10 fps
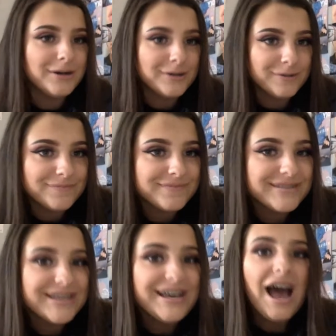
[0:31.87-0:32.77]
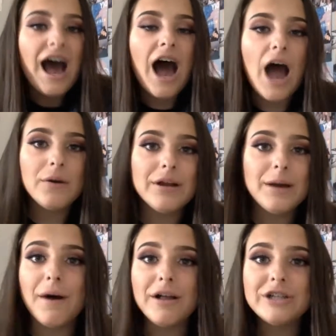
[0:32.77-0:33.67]
good. I want to
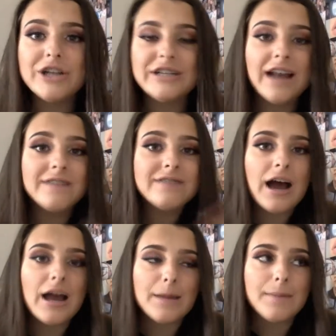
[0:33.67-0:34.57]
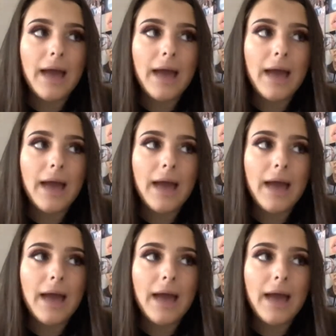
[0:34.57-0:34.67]
apologize ahead of time.